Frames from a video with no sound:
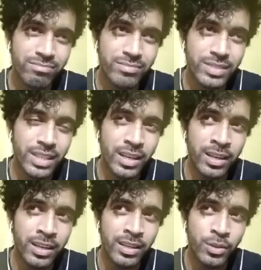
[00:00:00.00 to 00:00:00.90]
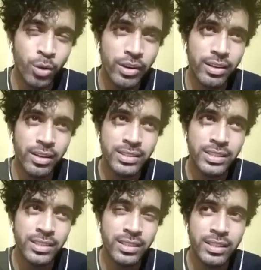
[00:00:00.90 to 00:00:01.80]
uh, not a
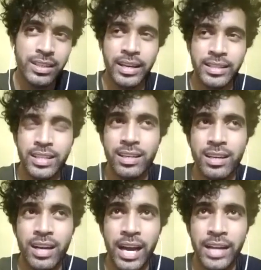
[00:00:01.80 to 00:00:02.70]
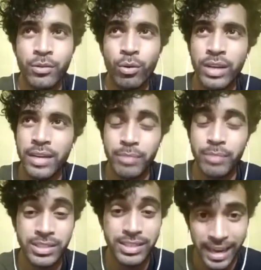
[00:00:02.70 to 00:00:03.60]
single day. I think I don't have
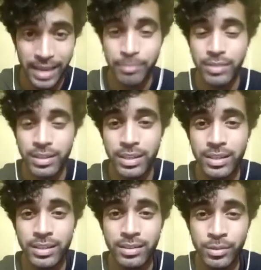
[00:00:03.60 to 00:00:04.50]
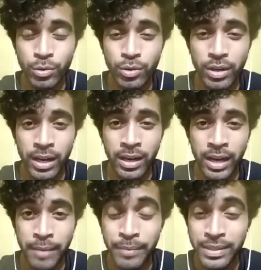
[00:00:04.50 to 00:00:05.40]
much time. You know, uh,
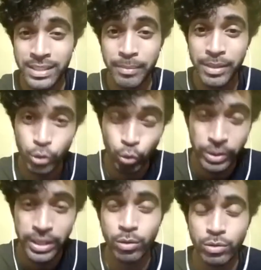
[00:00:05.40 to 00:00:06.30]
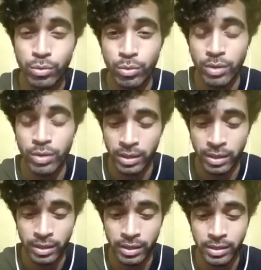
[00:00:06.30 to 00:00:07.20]
I'm busy in my shooting also,
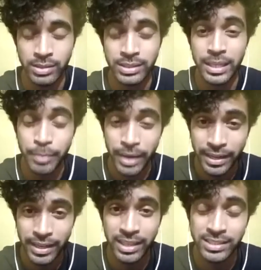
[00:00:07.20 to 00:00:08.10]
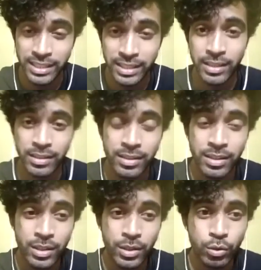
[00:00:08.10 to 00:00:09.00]
uh, script writing, singing.
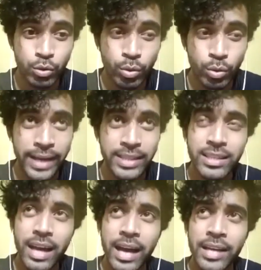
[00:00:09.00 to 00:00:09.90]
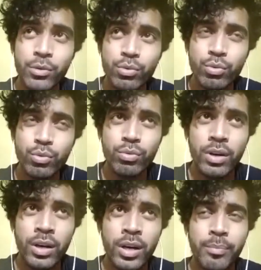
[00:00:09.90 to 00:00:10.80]
So I think I used to
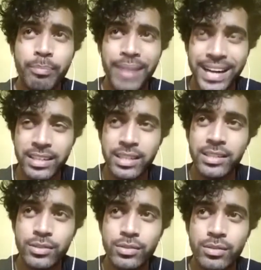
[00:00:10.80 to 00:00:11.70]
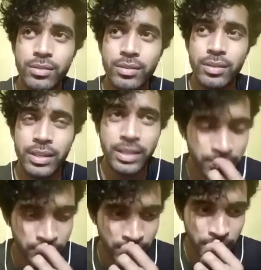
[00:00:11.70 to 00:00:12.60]
uh, practice
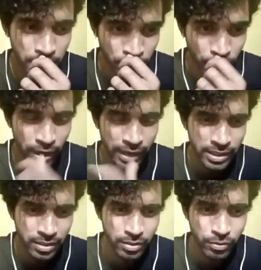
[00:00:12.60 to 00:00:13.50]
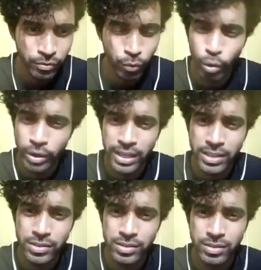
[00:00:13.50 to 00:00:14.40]
in, I think, four
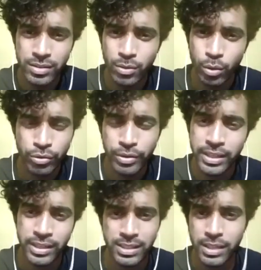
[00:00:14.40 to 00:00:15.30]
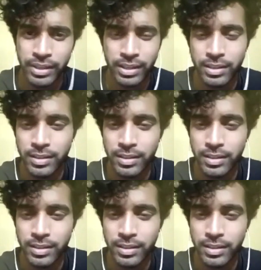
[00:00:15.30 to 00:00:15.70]
days or three days in a week.